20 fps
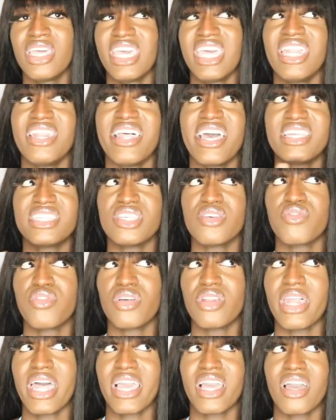it lasted
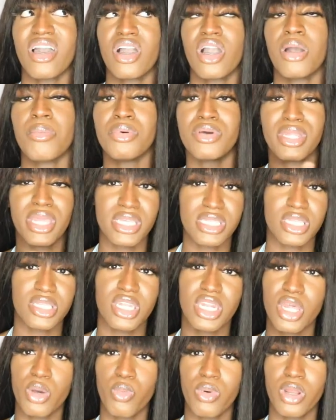for like a couple days. It
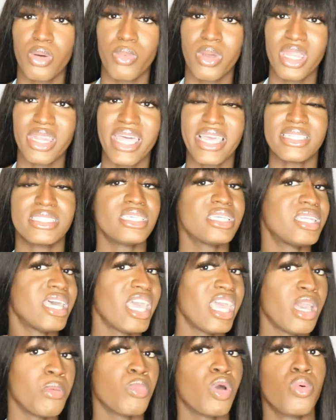then it went away. Like
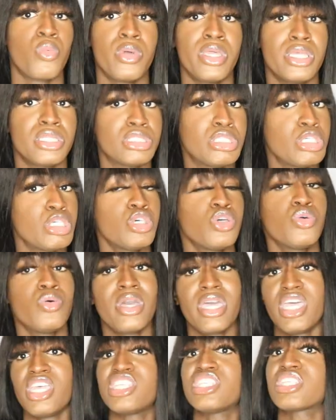today I'm on week
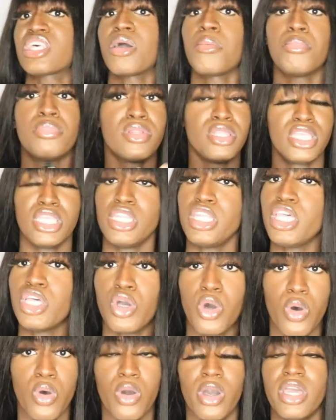two. It's completely
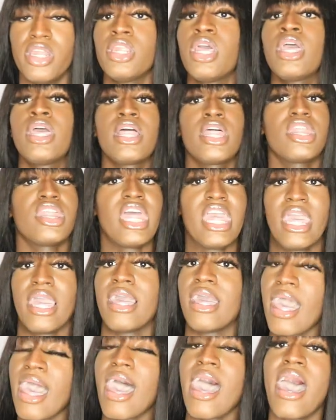gone.
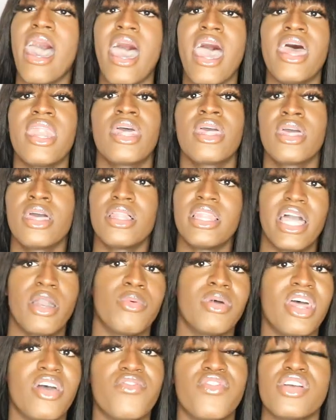Thank God. Like
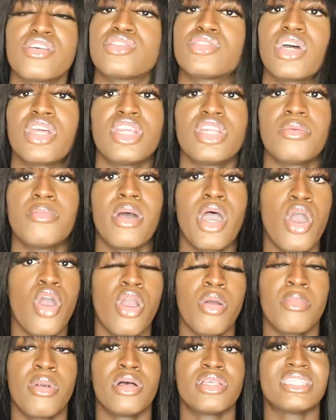when I first started my
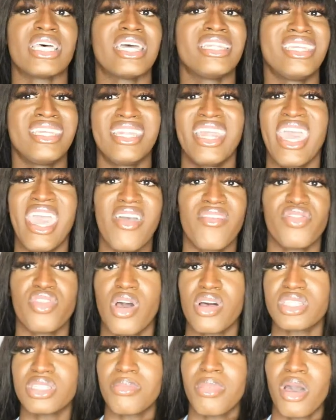hormones, I didn't have
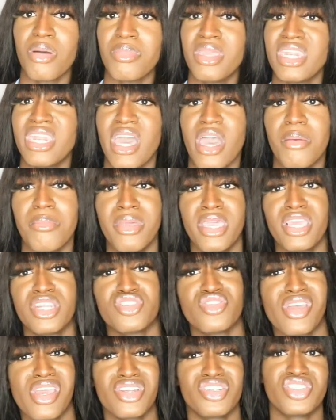thoughts about me not being
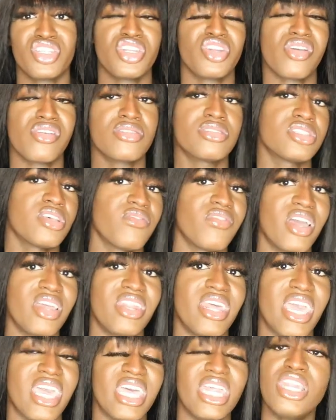transgender and stuff
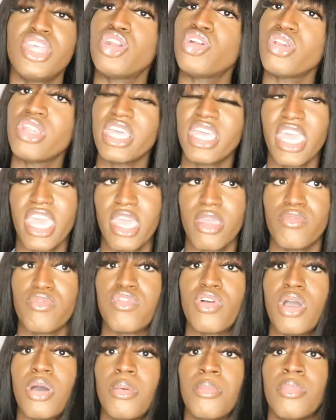like that. It literally came
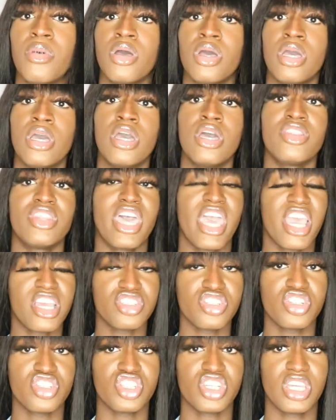from the
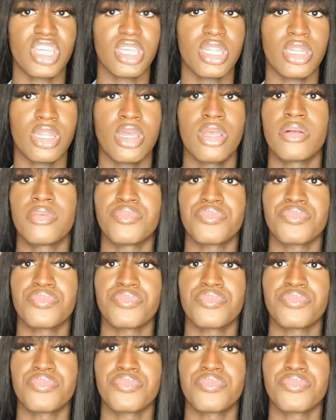estrogen